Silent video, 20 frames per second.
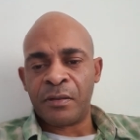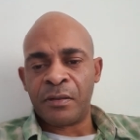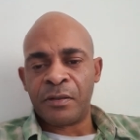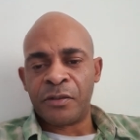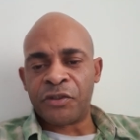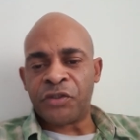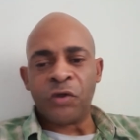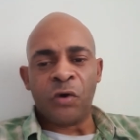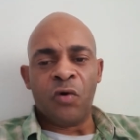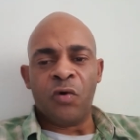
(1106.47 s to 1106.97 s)

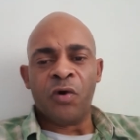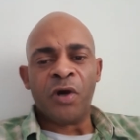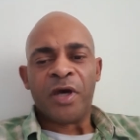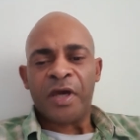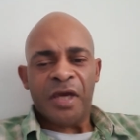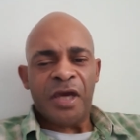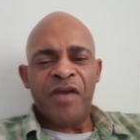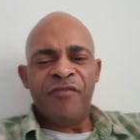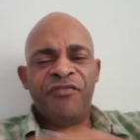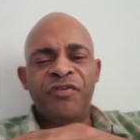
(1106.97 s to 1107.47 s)
So
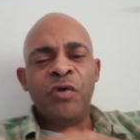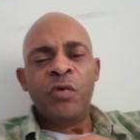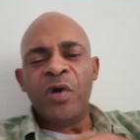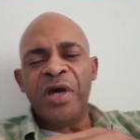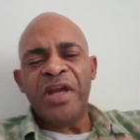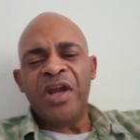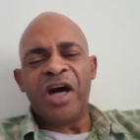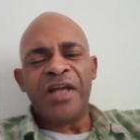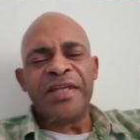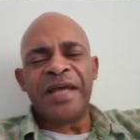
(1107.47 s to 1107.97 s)
if you
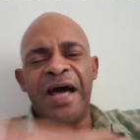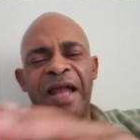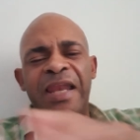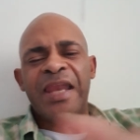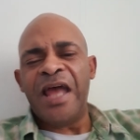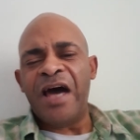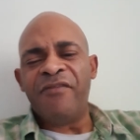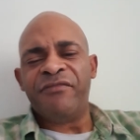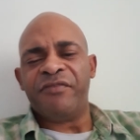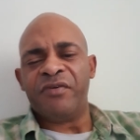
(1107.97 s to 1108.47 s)
ain't on that
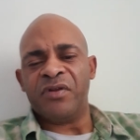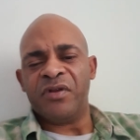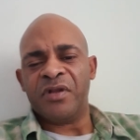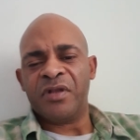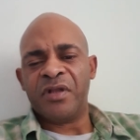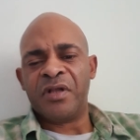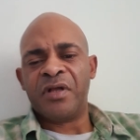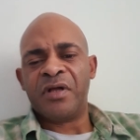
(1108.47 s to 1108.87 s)
level,